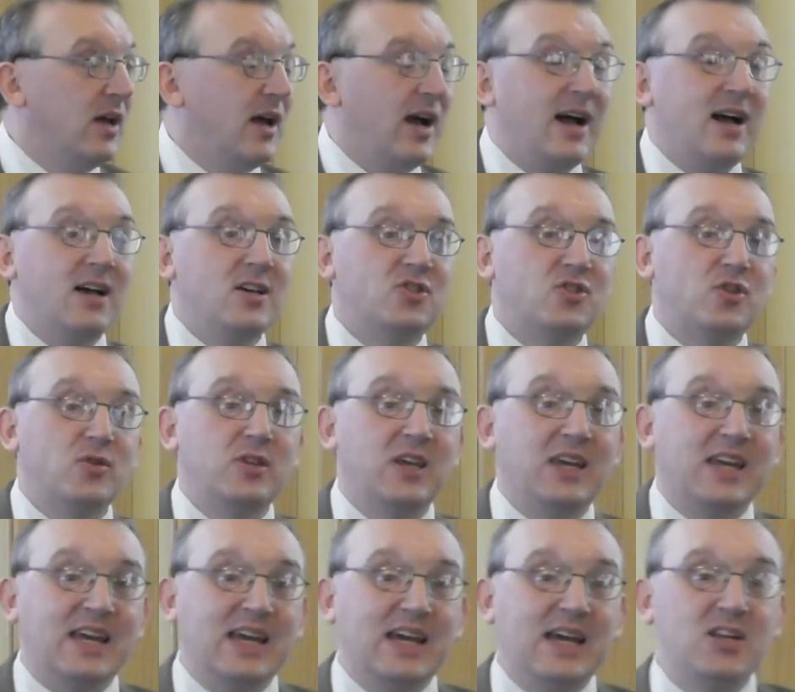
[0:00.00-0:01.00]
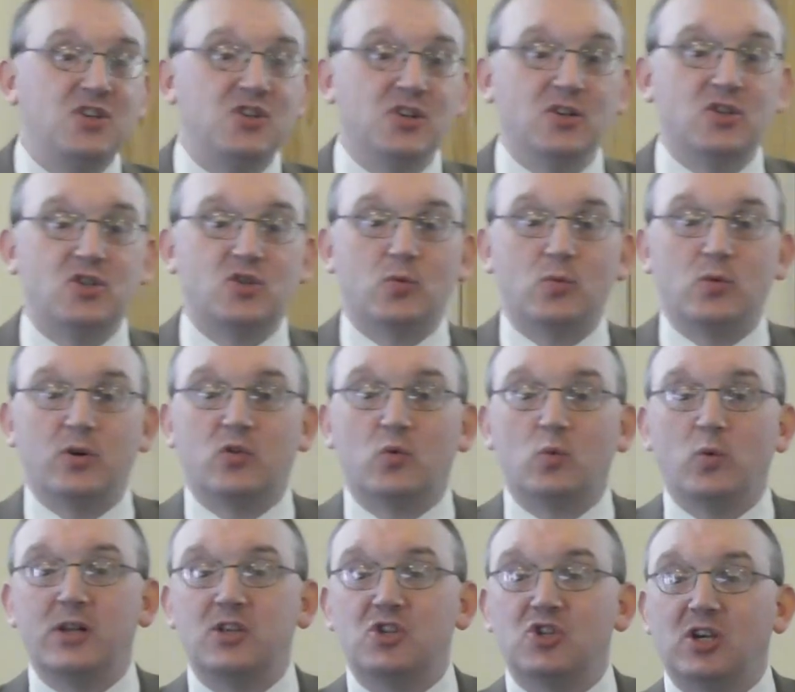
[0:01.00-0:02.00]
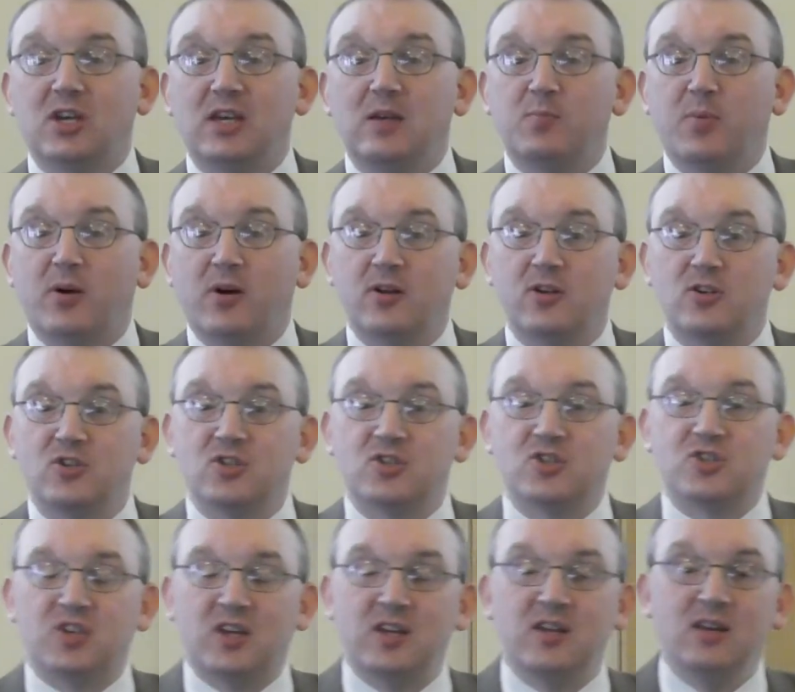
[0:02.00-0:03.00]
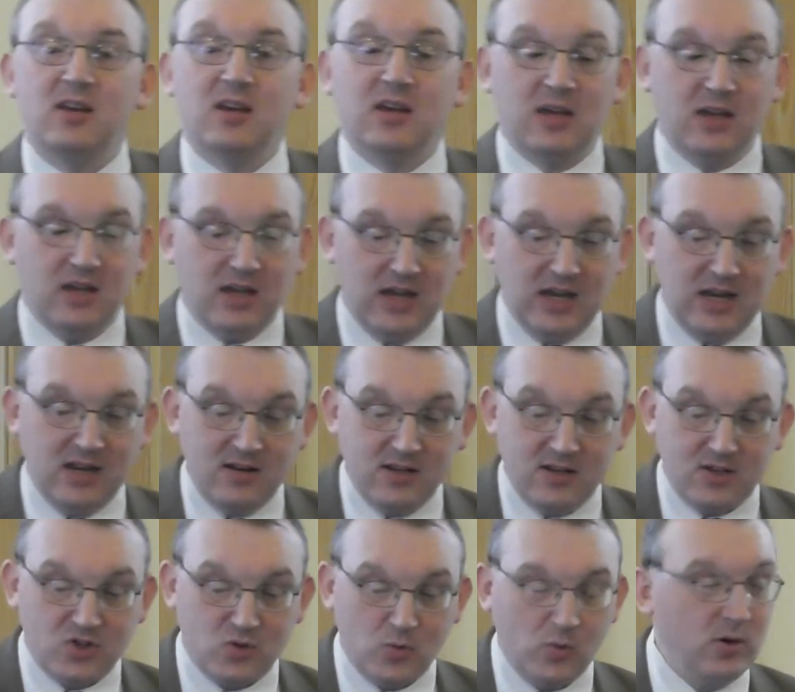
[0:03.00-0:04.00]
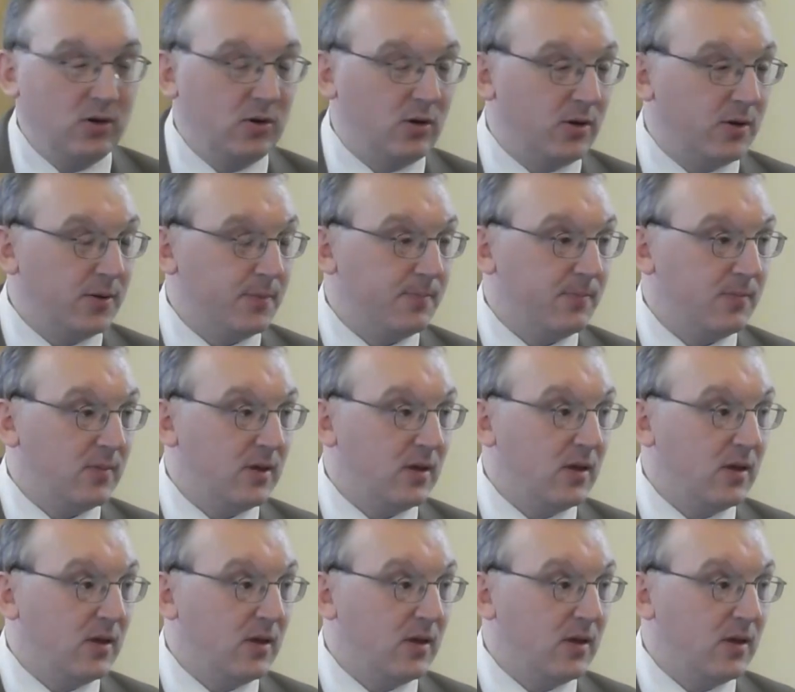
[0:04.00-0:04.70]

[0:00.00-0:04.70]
as to the agents with which he punishes sin in this world.